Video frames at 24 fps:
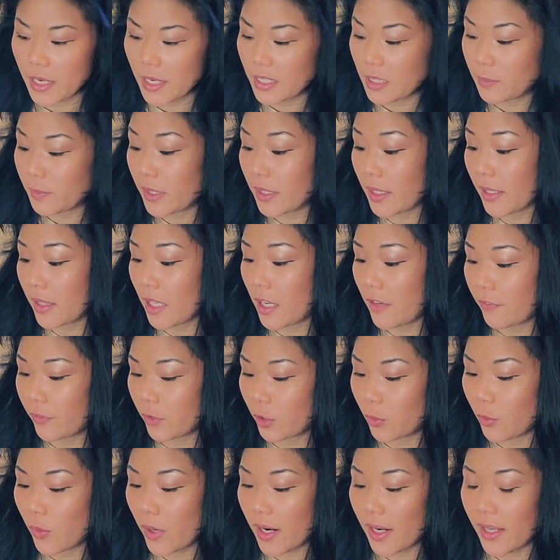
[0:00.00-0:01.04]
It's been like that for
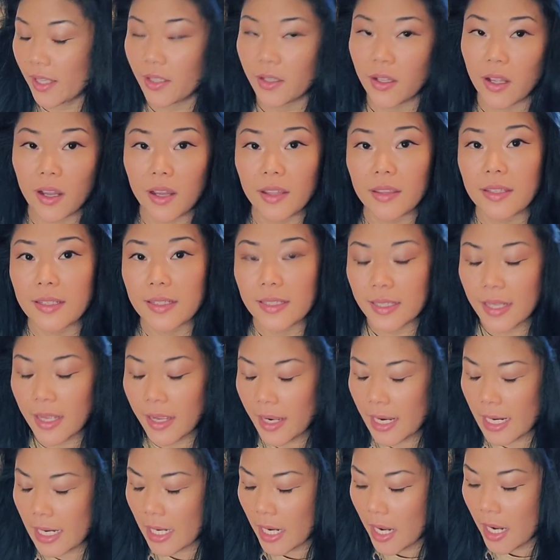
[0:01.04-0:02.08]
a while on the
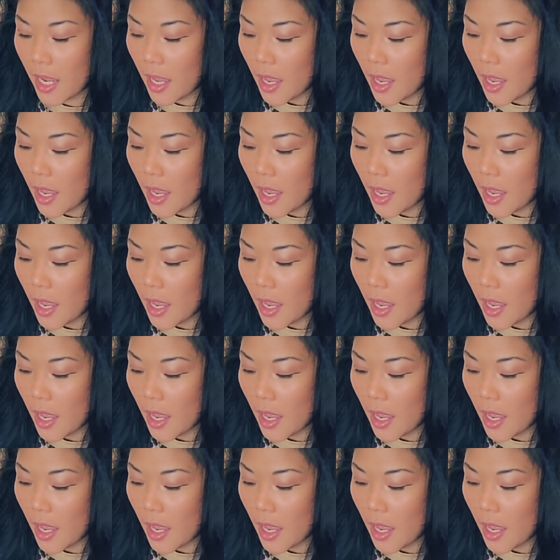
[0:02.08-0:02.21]
site,